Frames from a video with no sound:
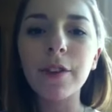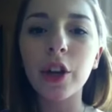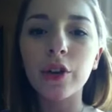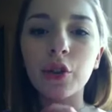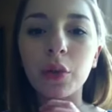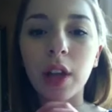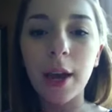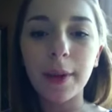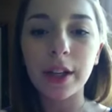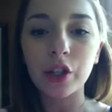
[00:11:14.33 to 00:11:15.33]
of videos you would
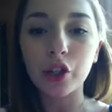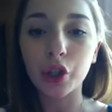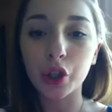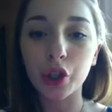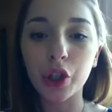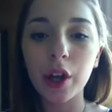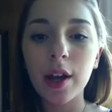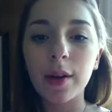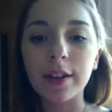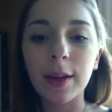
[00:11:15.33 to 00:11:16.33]
like me to do.
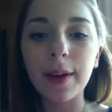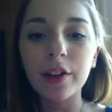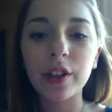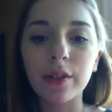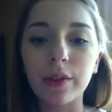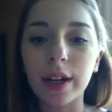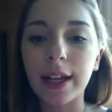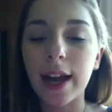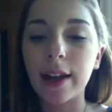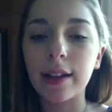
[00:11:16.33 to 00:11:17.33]
Because I'm actually
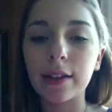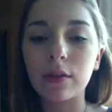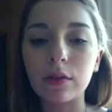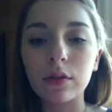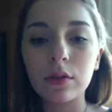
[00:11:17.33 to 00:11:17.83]
running out a little.